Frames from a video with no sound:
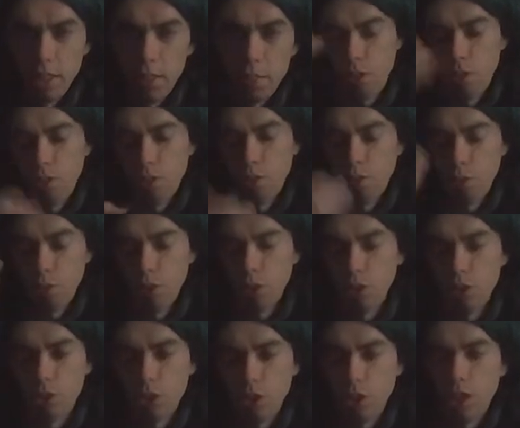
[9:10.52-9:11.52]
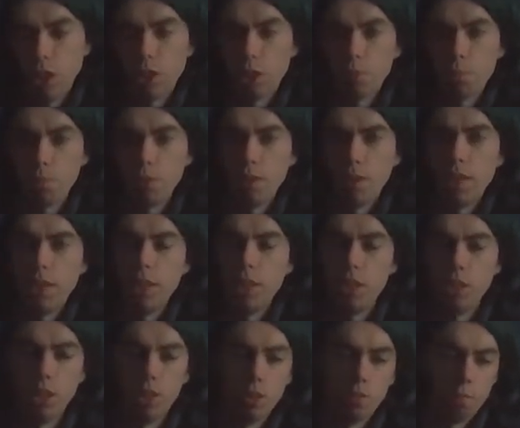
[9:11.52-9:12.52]
you want to see
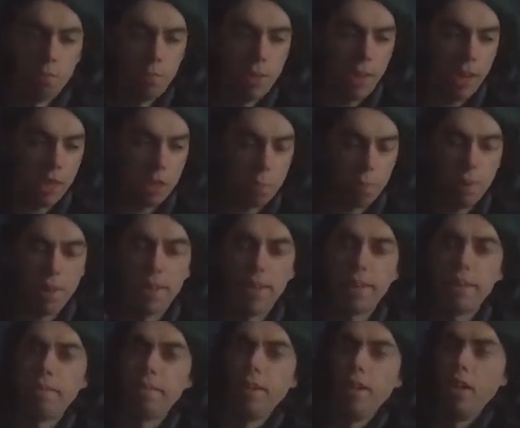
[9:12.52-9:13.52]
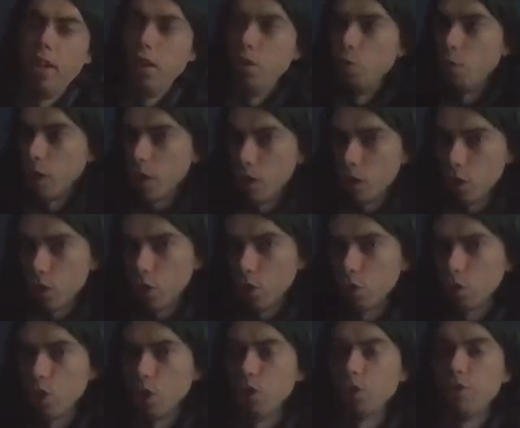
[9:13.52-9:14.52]
explanation, me explaining why you
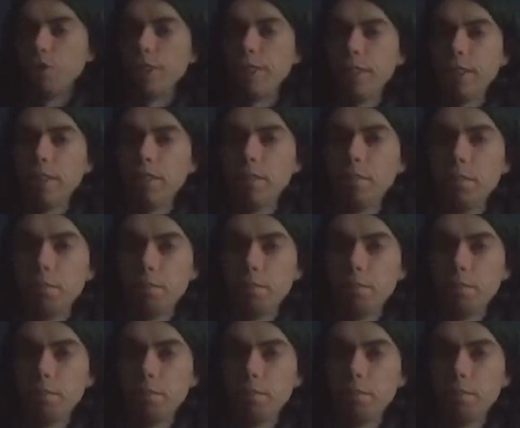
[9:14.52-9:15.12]
should go vegan,